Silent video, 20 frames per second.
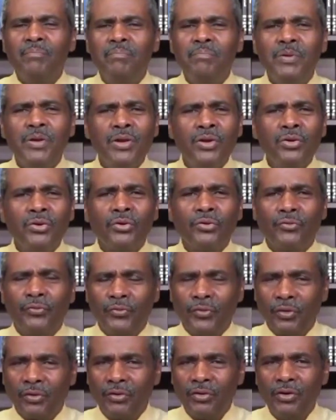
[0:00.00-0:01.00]

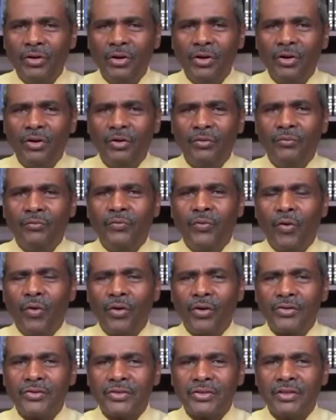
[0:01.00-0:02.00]
beautiful
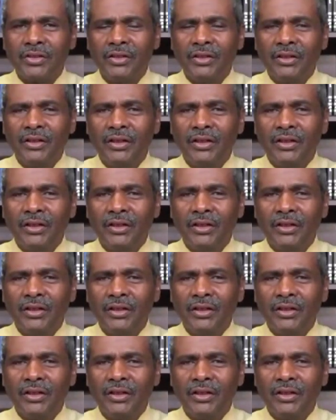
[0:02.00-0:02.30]
voice